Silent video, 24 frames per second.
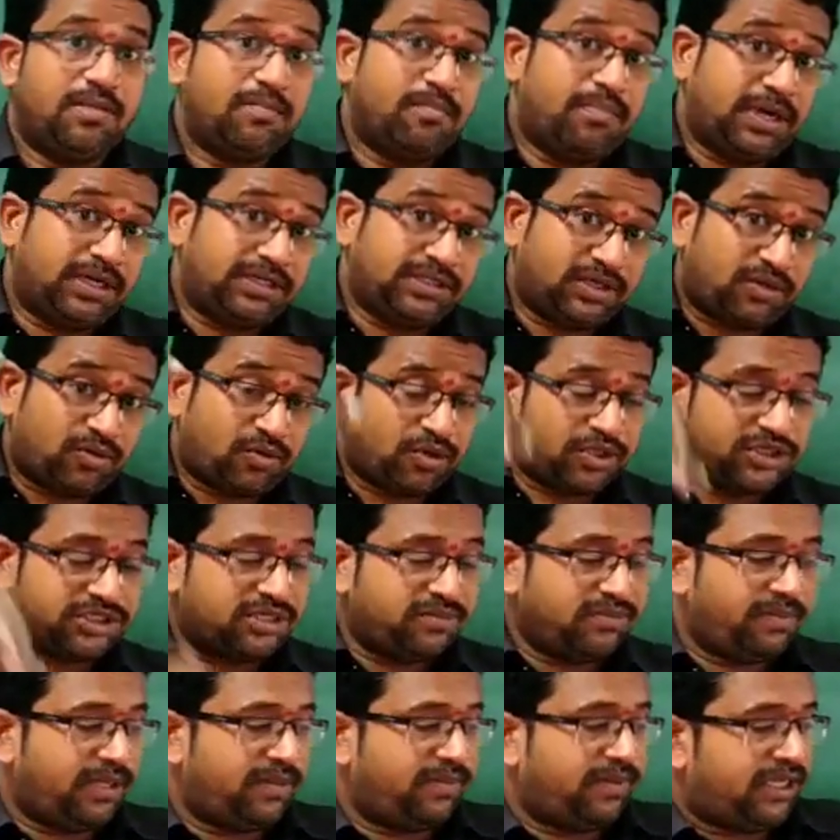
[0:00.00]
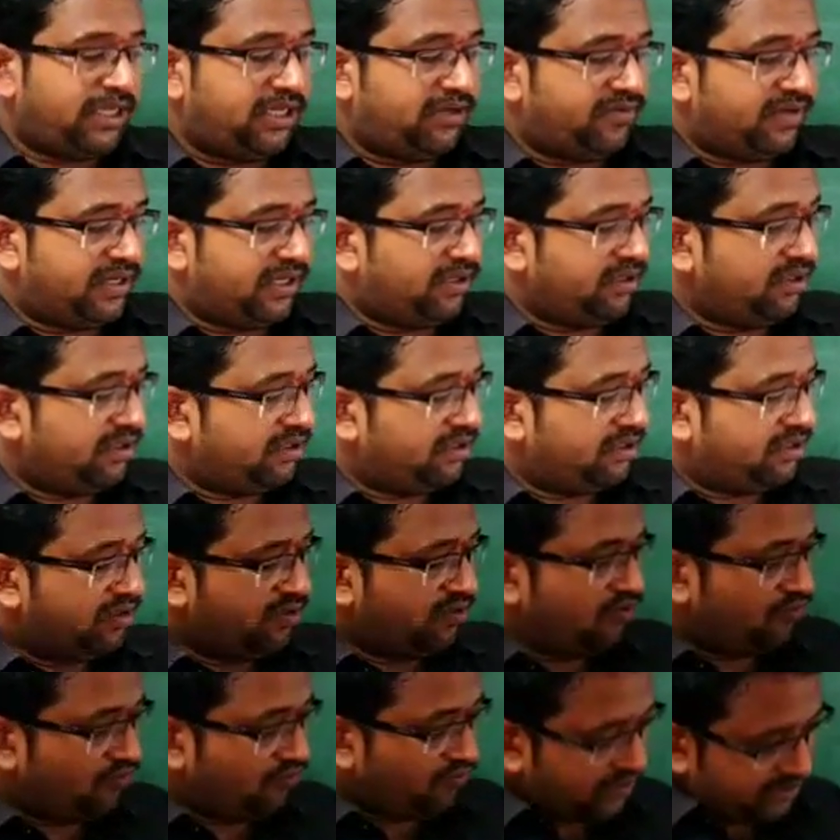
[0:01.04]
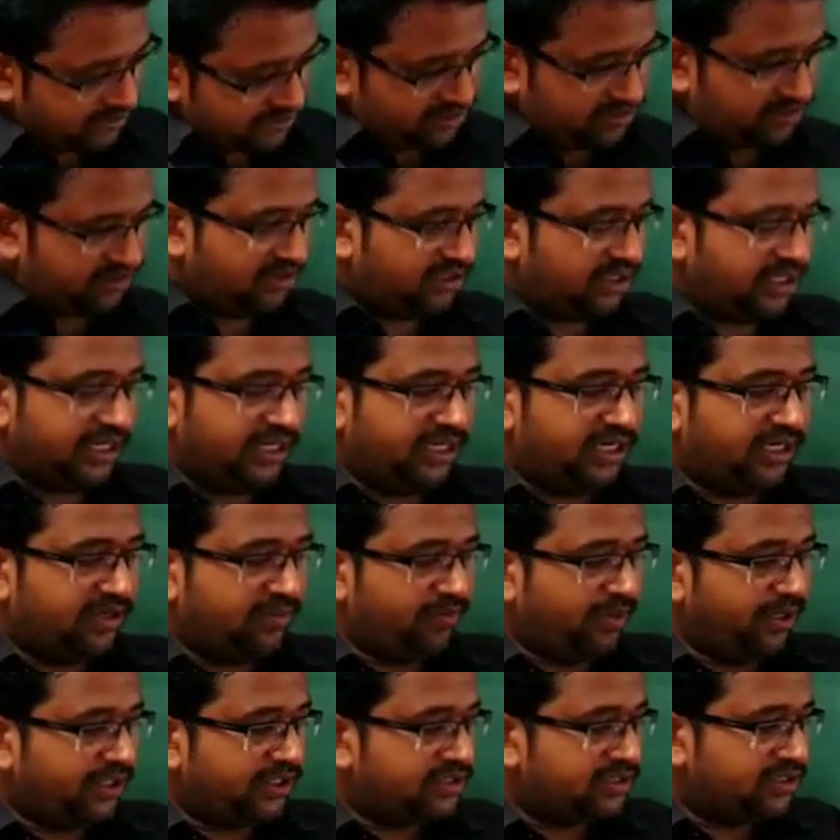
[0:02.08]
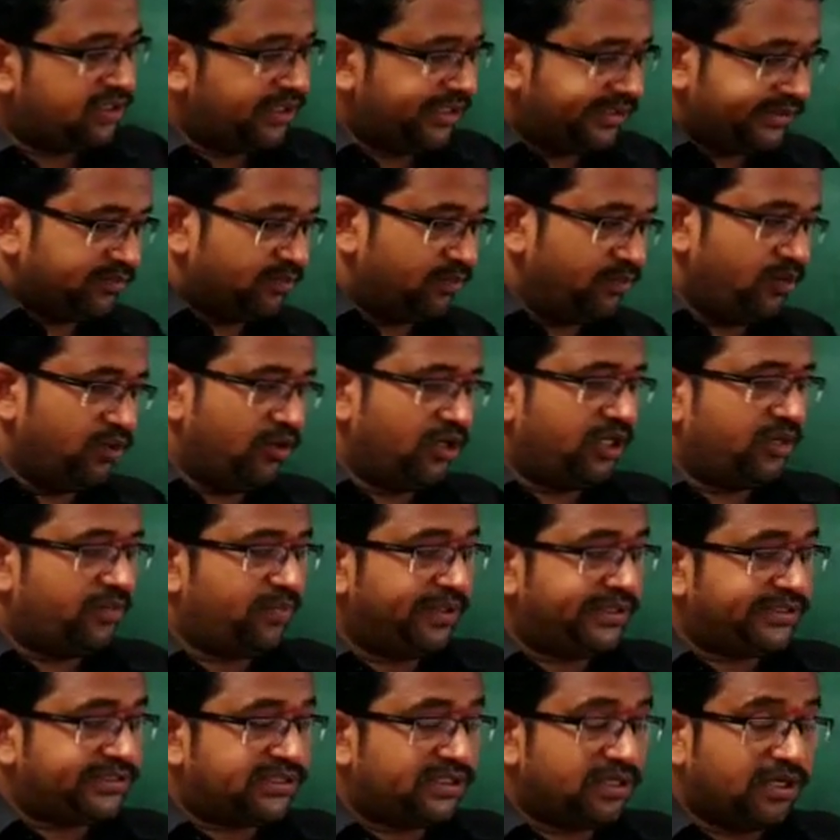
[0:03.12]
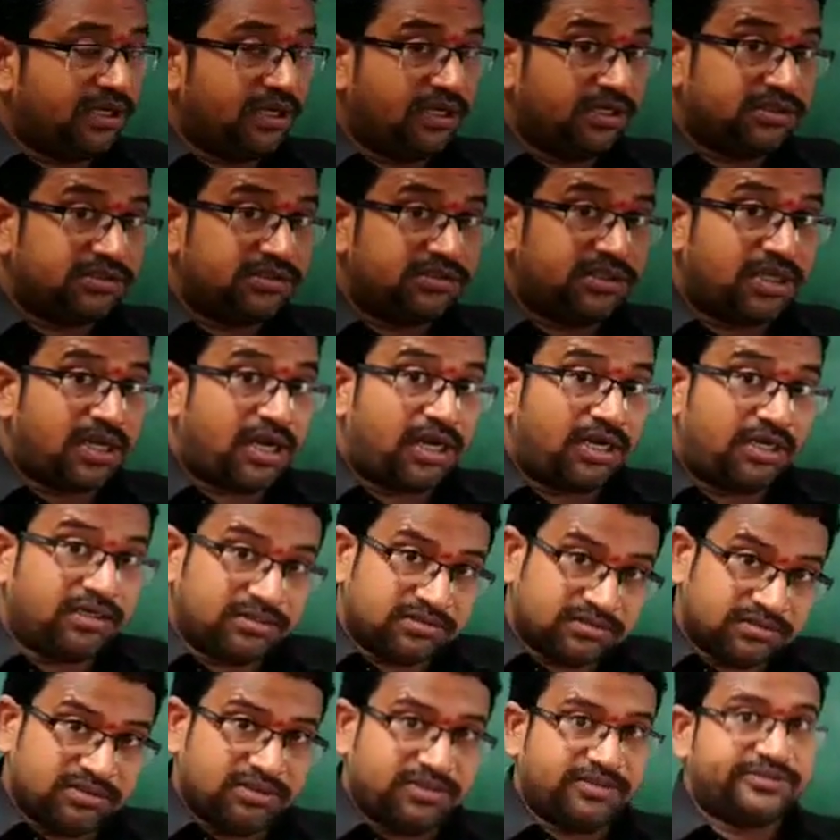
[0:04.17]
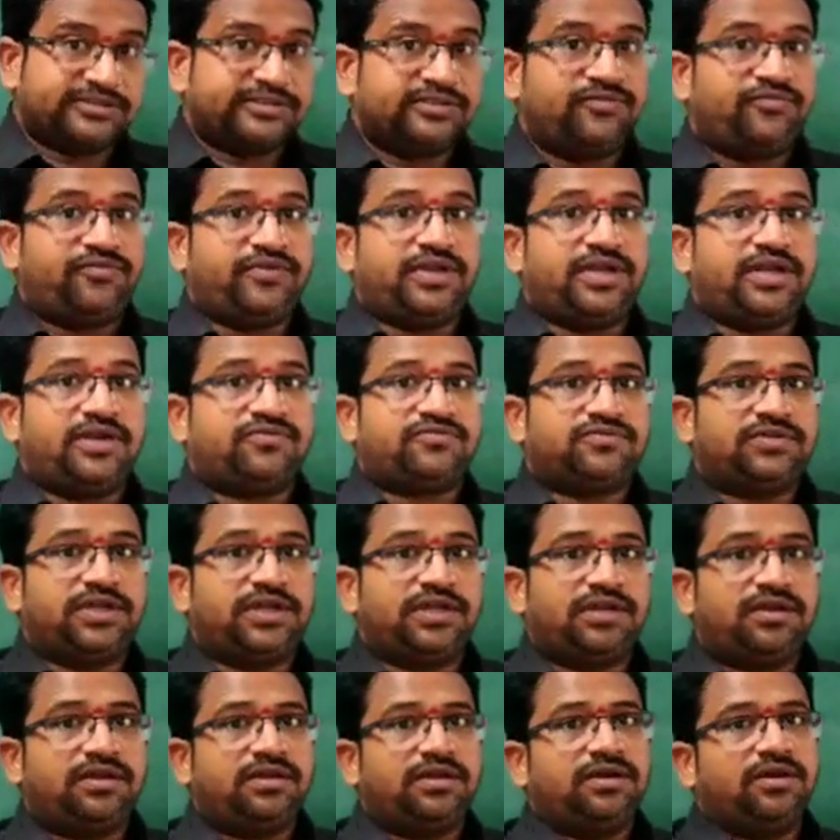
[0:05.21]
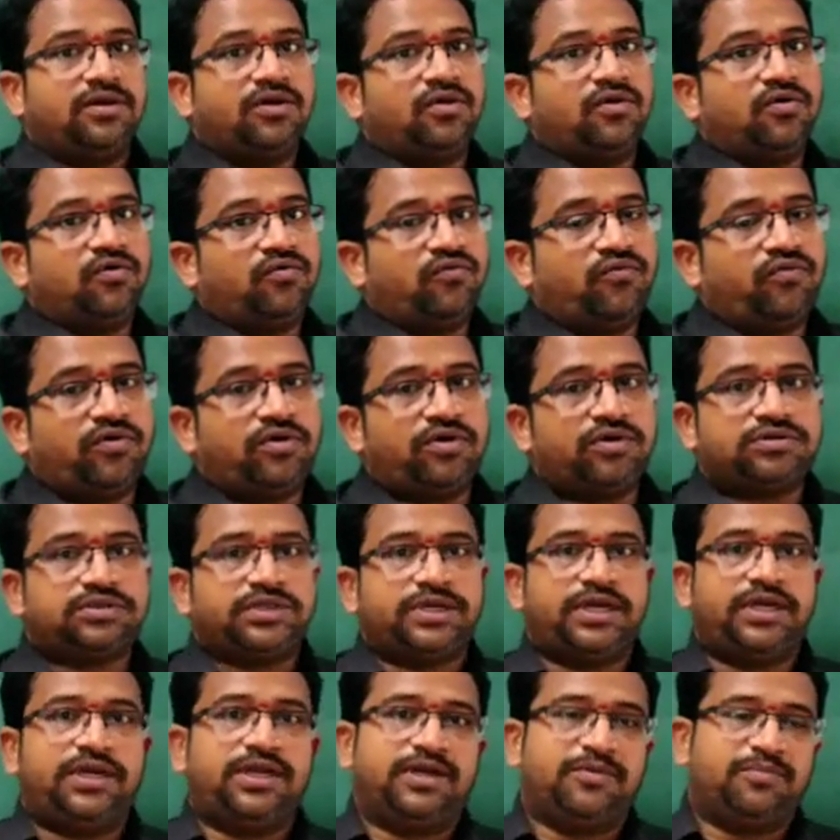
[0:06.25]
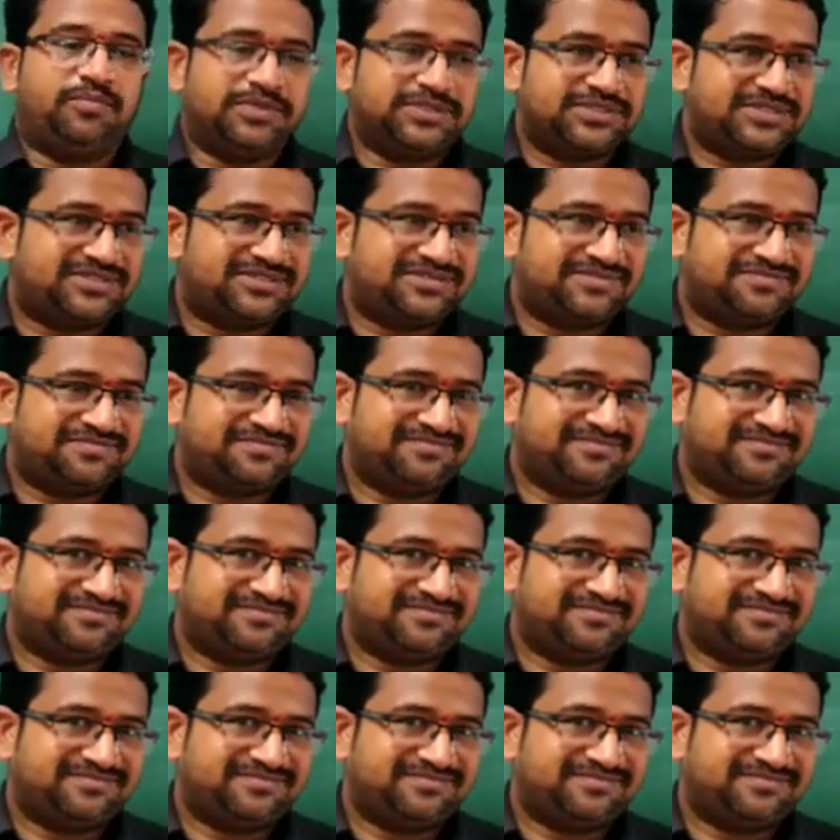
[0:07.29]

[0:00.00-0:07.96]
But the question may be given: first red litmus, blue litmus, third phenolphthalein, fourth red litmus.